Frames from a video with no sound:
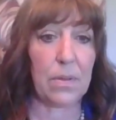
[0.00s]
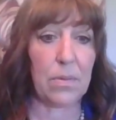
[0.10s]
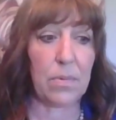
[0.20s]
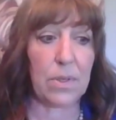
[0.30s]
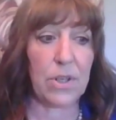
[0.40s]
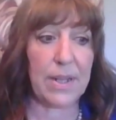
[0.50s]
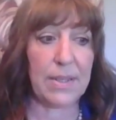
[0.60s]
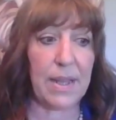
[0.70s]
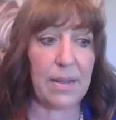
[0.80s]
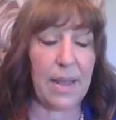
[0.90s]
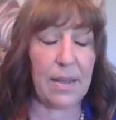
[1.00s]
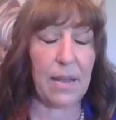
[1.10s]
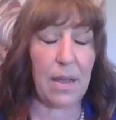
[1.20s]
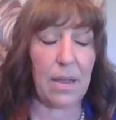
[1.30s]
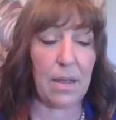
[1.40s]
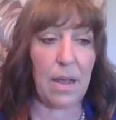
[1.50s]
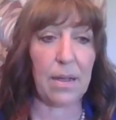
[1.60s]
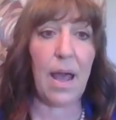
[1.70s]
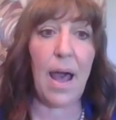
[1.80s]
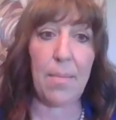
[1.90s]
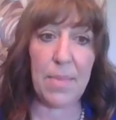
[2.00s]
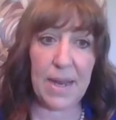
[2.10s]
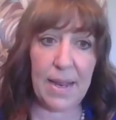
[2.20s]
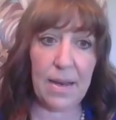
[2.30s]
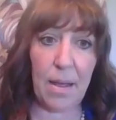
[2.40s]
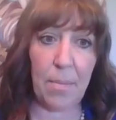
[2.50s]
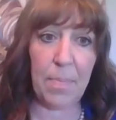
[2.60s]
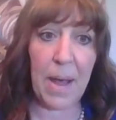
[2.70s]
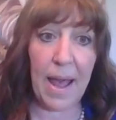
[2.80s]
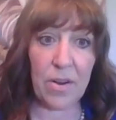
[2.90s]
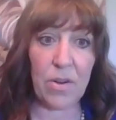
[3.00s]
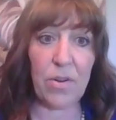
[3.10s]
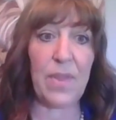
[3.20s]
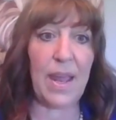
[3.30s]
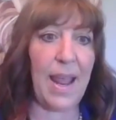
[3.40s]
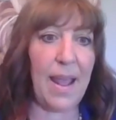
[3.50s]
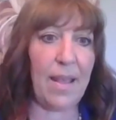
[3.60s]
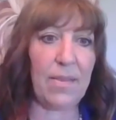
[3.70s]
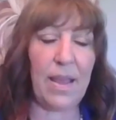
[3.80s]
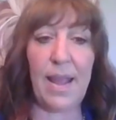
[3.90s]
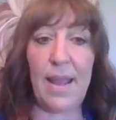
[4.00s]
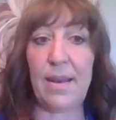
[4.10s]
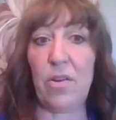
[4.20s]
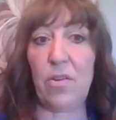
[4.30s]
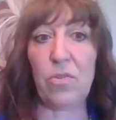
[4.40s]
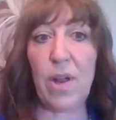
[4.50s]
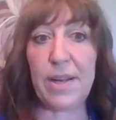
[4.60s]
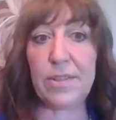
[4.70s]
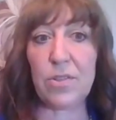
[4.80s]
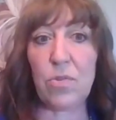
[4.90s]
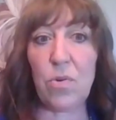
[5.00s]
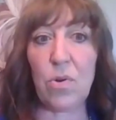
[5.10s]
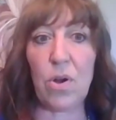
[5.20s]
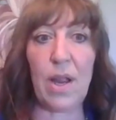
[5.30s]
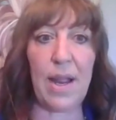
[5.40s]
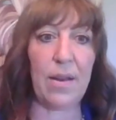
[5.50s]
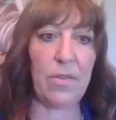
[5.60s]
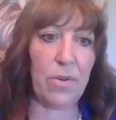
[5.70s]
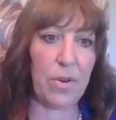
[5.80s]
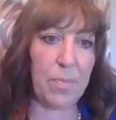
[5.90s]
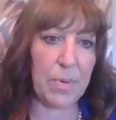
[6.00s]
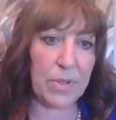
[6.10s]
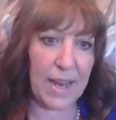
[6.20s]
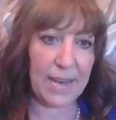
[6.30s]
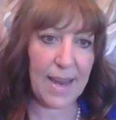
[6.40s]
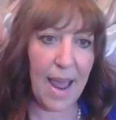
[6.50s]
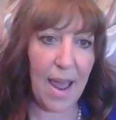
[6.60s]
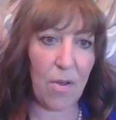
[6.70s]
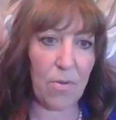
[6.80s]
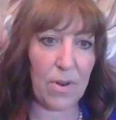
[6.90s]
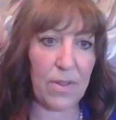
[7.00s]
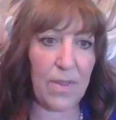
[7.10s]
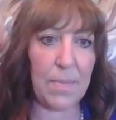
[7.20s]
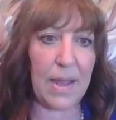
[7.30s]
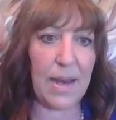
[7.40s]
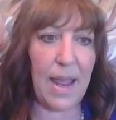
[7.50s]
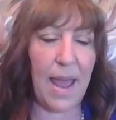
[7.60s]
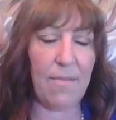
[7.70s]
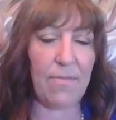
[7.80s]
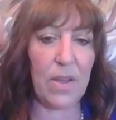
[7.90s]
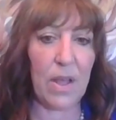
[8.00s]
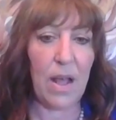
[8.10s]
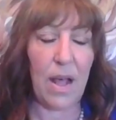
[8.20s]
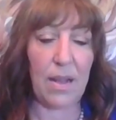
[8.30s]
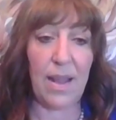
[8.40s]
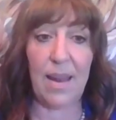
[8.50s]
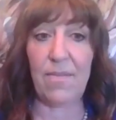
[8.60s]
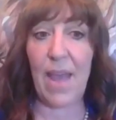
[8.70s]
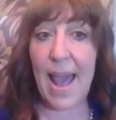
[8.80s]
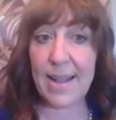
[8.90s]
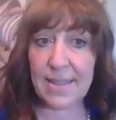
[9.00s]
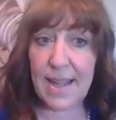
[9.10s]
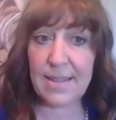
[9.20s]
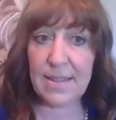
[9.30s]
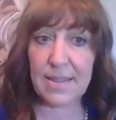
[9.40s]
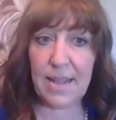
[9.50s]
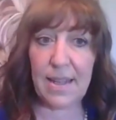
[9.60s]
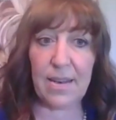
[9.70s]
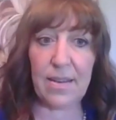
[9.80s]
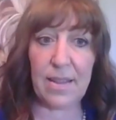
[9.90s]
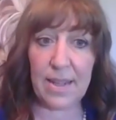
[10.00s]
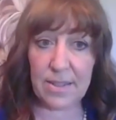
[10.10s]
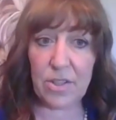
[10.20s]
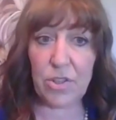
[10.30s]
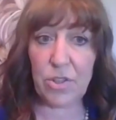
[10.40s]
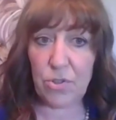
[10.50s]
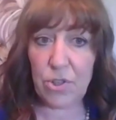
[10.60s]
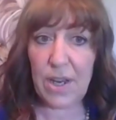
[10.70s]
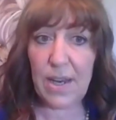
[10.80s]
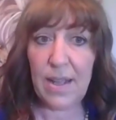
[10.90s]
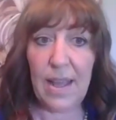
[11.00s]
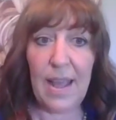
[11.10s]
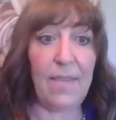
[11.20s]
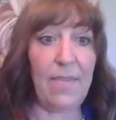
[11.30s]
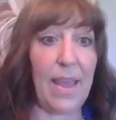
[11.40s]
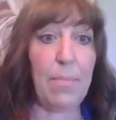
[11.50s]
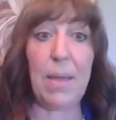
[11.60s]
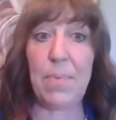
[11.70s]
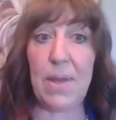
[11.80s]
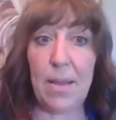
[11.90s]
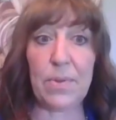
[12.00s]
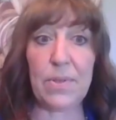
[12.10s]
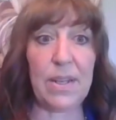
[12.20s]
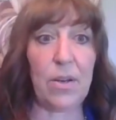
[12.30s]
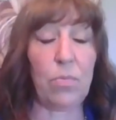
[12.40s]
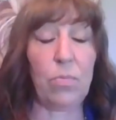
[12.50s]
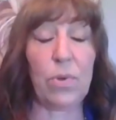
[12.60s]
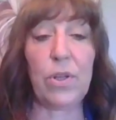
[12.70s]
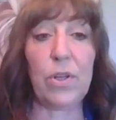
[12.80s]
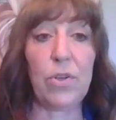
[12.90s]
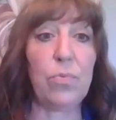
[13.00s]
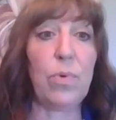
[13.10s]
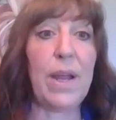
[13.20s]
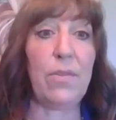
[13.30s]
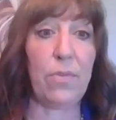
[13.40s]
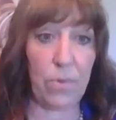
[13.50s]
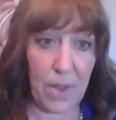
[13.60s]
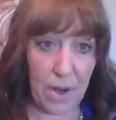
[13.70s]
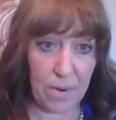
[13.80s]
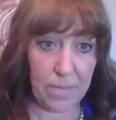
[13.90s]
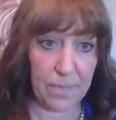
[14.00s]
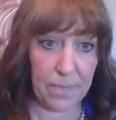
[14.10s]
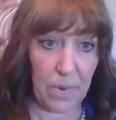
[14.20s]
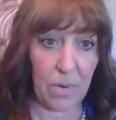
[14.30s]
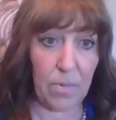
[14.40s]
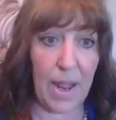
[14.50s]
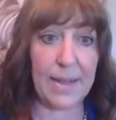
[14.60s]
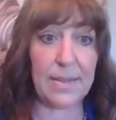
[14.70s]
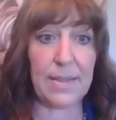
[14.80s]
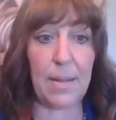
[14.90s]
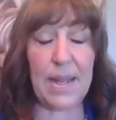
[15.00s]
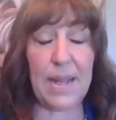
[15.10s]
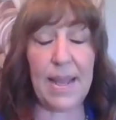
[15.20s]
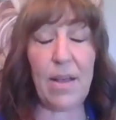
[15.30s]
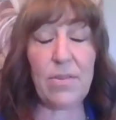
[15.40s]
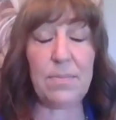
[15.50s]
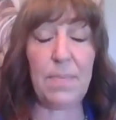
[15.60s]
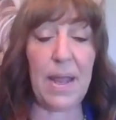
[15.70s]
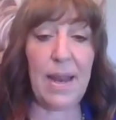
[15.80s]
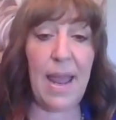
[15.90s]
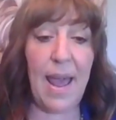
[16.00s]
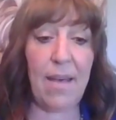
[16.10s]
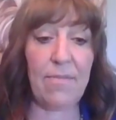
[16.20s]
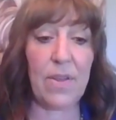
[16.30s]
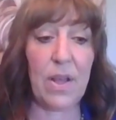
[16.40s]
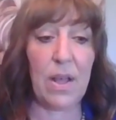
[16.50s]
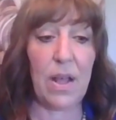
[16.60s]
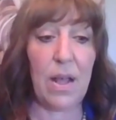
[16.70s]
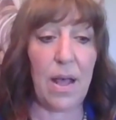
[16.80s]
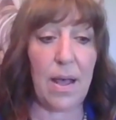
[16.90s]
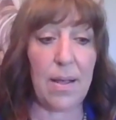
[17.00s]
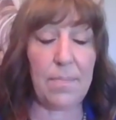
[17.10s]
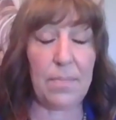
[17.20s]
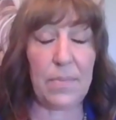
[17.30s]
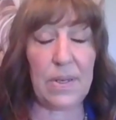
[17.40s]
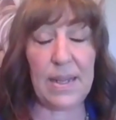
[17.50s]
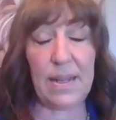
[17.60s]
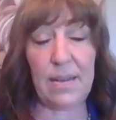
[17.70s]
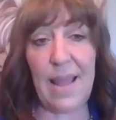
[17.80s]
what should I say, like accommodate a buyer that has a 800 credit score and 30% down, and they might have a lot of assets in the institution, and they might be able to get a really good rate through there, right? Somebody else might have need